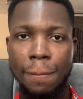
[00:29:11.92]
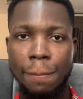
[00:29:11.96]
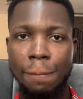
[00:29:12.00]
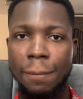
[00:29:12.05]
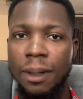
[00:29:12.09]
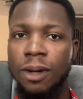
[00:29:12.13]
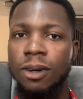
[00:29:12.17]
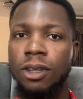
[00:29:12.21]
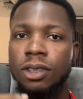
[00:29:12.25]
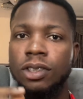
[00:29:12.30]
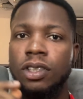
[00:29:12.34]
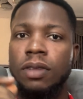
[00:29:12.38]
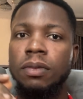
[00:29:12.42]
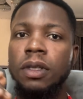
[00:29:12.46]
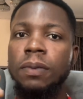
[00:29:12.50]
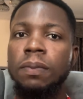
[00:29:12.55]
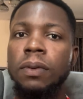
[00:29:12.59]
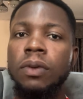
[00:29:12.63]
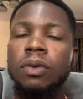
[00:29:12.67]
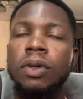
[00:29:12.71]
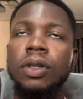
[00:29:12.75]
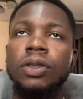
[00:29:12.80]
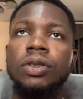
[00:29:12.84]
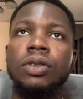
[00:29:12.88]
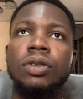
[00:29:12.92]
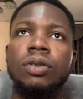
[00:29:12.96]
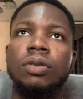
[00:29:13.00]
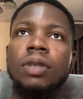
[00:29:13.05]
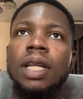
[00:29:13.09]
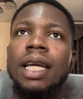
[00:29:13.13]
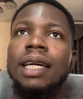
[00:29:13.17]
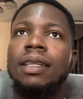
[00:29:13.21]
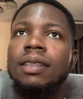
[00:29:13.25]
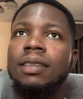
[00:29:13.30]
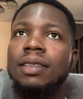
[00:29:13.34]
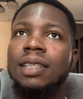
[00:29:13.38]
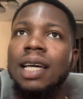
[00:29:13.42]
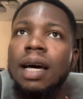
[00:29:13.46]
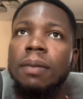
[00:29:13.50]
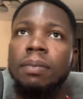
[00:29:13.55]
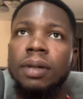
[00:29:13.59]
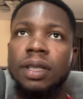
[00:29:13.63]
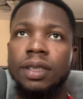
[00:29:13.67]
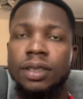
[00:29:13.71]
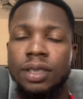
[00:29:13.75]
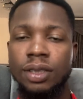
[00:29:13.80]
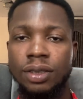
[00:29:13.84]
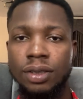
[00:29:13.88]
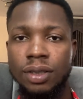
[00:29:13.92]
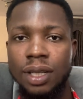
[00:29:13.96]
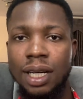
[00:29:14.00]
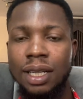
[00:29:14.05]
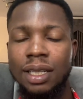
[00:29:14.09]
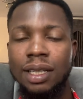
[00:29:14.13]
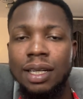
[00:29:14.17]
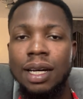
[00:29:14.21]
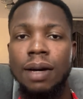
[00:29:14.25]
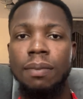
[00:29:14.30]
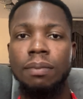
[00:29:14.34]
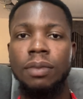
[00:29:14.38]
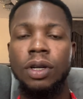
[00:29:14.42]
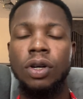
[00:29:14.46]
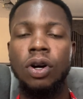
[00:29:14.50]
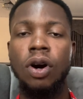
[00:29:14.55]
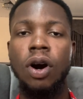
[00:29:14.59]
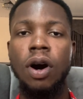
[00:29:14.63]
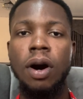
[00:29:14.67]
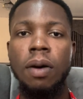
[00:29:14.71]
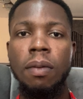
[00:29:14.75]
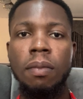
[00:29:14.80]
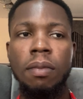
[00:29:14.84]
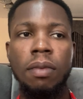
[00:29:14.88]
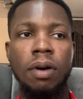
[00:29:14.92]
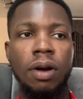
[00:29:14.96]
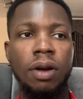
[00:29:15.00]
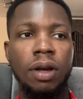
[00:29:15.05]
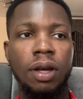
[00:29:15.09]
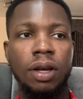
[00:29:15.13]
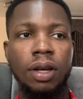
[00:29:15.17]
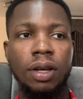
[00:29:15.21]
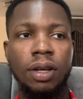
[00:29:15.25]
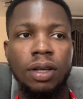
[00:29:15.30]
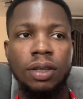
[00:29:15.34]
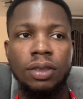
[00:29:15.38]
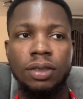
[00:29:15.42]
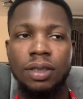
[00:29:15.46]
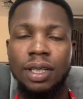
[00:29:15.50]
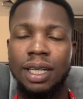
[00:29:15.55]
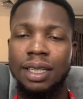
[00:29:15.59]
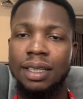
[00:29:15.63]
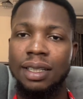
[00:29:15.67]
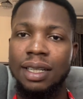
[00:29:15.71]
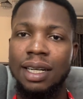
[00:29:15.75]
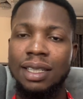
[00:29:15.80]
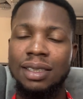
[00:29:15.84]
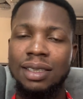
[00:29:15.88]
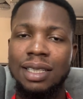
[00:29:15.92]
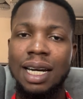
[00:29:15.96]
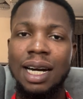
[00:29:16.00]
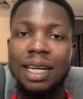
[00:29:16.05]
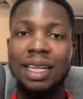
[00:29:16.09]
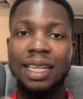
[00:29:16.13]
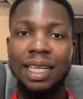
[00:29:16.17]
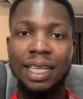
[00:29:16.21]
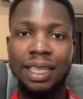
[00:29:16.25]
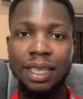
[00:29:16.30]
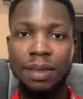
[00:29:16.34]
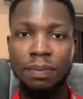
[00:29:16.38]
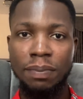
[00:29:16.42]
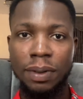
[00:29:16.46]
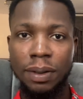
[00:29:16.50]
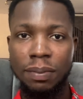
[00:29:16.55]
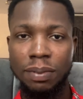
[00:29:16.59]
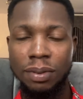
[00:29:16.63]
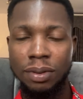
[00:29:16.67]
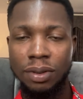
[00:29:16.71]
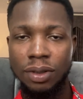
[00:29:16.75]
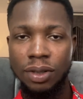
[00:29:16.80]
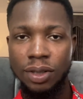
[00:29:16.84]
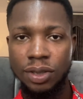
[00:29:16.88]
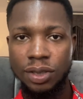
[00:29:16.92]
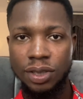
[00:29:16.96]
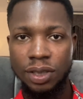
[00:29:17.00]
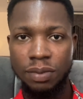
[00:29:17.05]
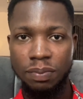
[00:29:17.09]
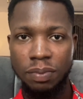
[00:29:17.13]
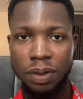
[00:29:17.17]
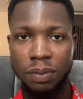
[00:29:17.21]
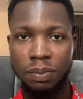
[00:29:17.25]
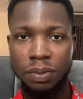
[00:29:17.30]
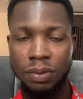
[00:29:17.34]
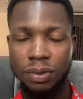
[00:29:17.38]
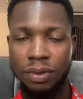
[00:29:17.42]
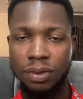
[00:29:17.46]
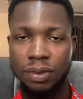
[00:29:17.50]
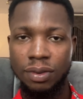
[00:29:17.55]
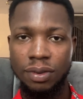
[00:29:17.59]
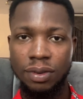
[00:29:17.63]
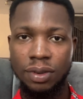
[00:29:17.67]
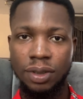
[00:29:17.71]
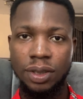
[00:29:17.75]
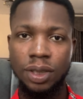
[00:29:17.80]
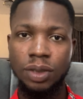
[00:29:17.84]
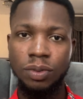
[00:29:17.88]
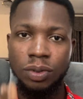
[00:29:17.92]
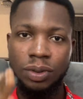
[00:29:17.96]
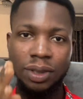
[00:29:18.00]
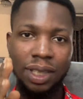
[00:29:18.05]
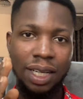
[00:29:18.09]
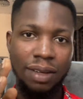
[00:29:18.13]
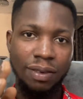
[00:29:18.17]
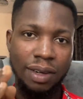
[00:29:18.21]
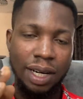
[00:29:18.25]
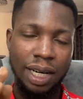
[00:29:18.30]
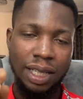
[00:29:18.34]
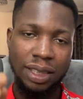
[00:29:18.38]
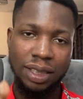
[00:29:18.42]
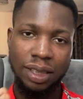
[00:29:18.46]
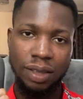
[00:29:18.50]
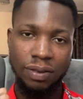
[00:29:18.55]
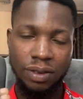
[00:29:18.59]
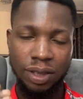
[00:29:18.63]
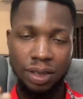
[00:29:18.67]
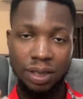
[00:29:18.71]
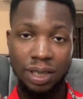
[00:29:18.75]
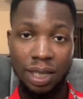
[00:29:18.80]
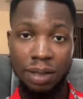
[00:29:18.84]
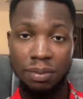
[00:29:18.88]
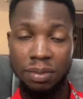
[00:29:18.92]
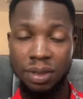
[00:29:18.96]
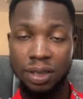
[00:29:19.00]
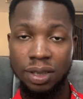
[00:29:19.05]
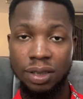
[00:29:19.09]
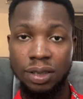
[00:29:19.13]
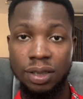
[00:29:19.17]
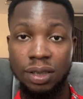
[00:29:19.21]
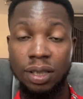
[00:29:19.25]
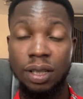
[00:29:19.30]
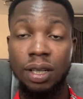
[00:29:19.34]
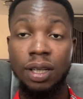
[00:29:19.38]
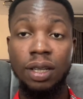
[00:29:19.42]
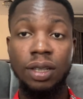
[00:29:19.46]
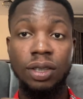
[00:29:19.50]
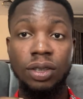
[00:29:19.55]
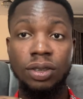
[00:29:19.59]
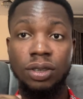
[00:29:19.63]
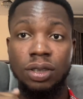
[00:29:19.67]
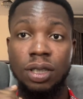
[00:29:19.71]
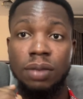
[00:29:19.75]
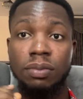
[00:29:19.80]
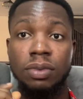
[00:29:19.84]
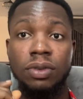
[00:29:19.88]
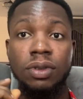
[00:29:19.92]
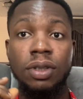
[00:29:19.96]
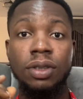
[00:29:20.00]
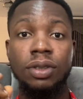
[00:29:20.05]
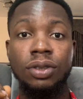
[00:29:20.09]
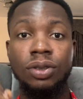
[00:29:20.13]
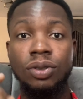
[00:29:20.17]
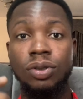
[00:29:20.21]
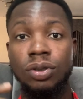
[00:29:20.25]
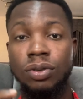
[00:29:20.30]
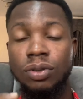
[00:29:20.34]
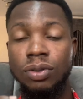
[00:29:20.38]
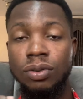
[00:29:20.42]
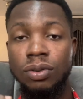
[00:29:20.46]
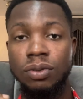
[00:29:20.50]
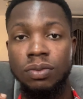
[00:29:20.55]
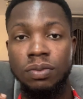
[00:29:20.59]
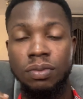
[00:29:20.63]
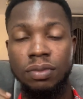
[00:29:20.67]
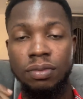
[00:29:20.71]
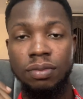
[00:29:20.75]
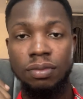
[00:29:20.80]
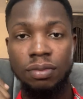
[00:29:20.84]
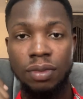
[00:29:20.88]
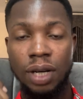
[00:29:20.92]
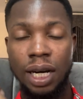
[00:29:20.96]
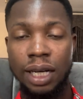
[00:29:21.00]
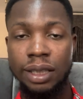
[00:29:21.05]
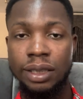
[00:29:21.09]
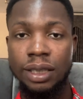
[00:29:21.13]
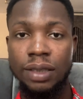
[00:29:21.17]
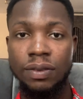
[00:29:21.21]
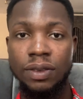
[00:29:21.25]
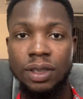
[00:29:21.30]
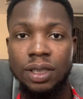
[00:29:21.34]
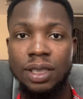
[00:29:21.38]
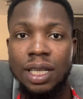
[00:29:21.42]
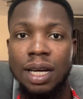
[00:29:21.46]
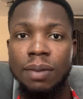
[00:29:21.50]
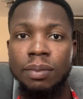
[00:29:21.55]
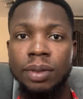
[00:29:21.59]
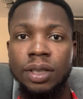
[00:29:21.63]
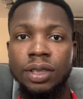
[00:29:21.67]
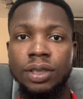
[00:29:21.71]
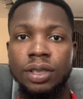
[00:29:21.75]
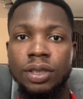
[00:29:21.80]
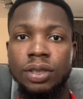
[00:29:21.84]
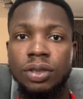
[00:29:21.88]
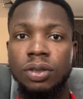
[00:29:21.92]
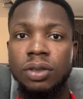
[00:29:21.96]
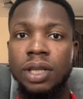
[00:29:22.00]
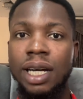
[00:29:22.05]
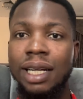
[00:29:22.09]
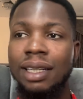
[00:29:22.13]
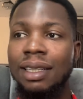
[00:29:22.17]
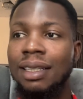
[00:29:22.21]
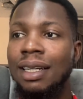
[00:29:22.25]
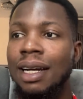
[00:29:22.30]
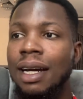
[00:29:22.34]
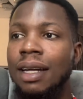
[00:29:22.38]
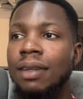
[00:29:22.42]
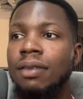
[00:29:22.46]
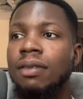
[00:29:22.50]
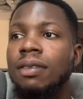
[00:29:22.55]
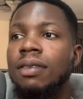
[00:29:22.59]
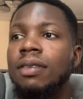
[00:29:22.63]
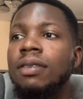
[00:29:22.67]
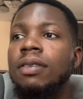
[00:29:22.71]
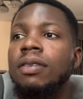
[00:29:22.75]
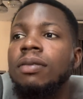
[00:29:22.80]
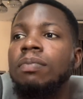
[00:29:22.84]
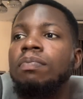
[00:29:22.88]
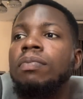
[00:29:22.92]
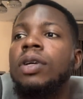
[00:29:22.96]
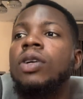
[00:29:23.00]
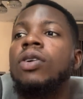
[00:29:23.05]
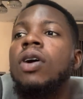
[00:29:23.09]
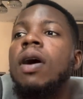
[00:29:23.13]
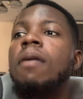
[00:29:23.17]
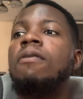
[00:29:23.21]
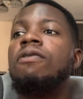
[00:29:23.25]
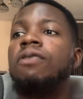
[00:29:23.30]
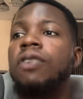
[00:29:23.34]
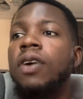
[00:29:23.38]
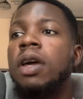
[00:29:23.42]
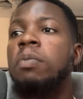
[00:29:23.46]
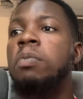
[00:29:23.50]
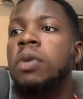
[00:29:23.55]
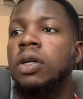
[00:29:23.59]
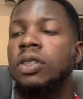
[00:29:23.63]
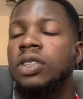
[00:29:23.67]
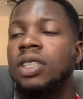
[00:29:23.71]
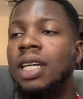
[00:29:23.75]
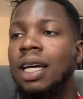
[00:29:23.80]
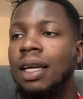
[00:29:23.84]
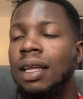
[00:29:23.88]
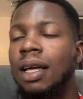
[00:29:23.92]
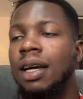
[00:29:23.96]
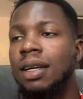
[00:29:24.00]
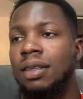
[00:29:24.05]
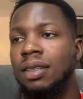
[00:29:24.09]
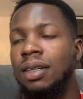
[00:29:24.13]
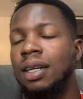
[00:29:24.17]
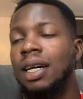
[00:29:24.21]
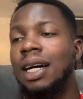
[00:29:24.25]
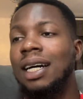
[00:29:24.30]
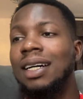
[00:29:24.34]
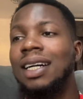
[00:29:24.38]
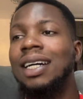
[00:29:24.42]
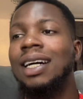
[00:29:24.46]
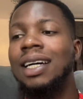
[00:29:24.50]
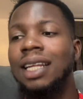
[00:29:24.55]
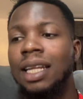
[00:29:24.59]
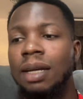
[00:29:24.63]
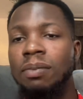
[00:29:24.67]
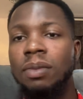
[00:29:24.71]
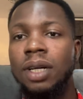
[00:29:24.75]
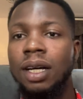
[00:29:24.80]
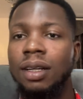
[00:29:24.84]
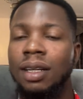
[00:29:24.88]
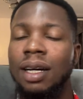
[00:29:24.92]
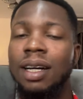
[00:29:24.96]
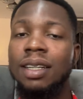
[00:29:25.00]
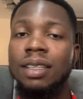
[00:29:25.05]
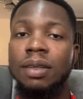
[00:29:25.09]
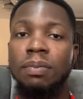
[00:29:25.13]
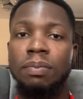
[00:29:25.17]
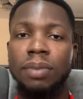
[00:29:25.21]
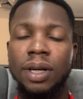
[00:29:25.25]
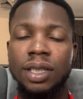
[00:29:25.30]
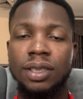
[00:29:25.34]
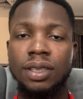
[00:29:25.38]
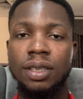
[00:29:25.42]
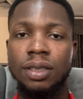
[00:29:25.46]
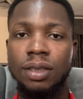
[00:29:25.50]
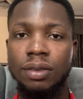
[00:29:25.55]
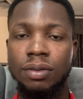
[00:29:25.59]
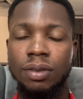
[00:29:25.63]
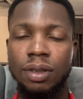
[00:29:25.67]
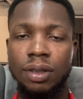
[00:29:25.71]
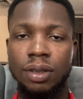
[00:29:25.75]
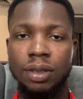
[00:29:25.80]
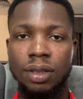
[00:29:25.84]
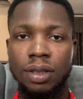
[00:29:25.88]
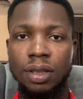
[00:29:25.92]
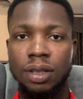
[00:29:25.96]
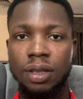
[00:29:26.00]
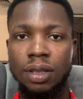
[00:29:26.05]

Because some people want to learn this ability so that they can start killing people, cursing people. You will never achieve this ability. Some people want to achieve this ability so that they can become famous and claim that they are the best in the world.